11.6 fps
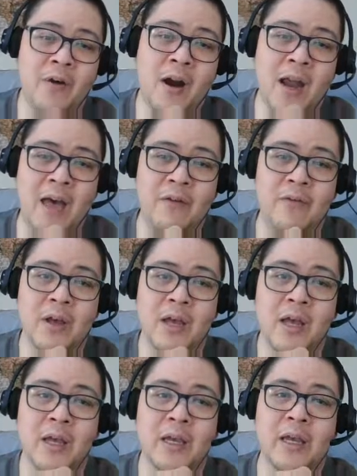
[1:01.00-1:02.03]
have
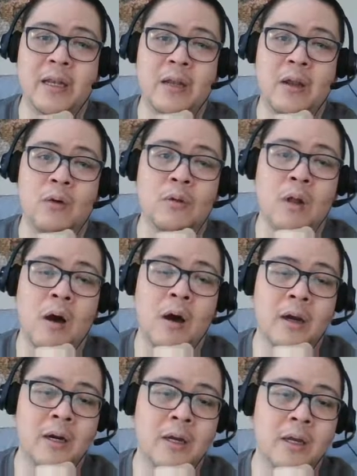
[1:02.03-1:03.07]
can no
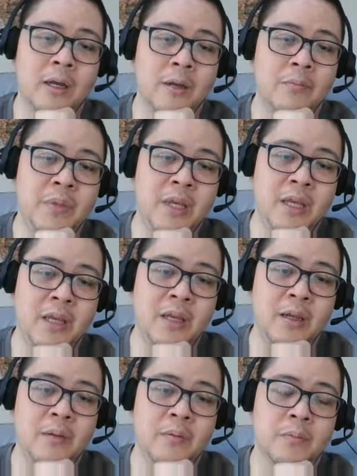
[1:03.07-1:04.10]
longer be
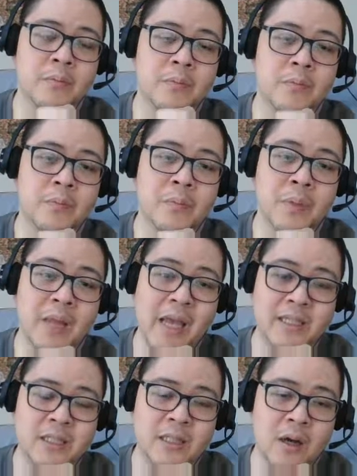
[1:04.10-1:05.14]

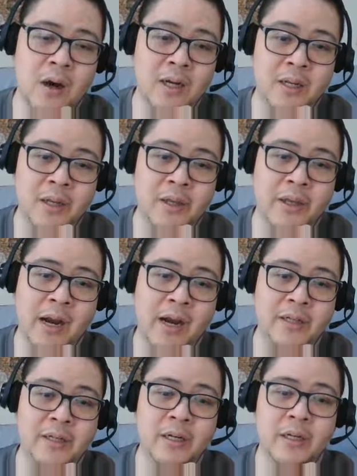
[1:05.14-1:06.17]
placed on another
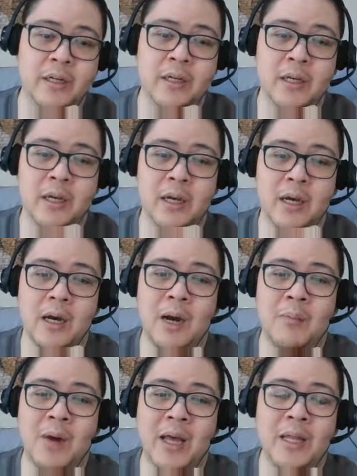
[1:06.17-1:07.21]
character.
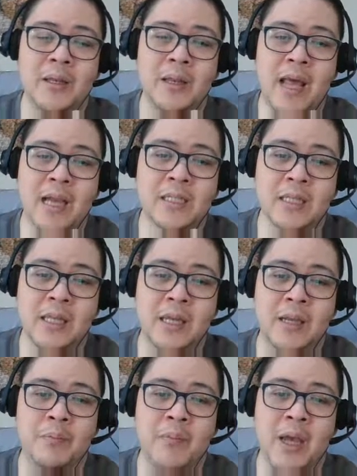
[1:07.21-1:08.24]
I didn't
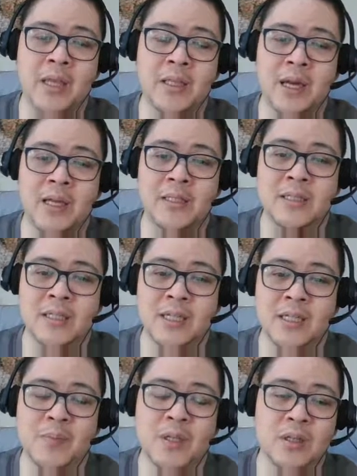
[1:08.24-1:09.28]
actually make the
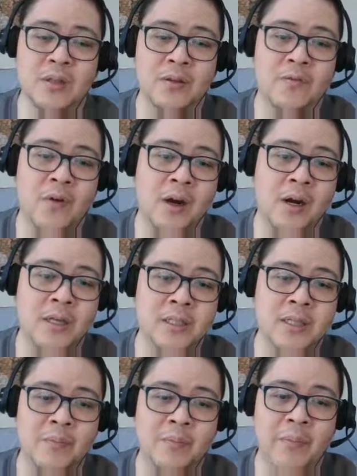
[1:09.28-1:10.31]
adjustments on Far's
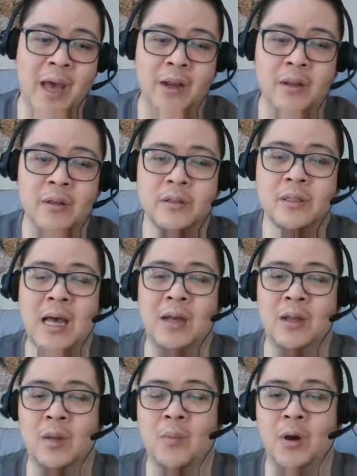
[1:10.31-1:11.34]
panel down
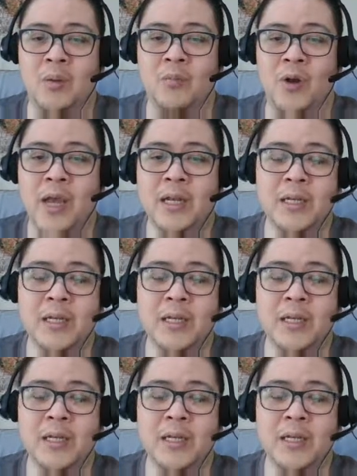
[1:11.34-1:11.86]
in the bottom right.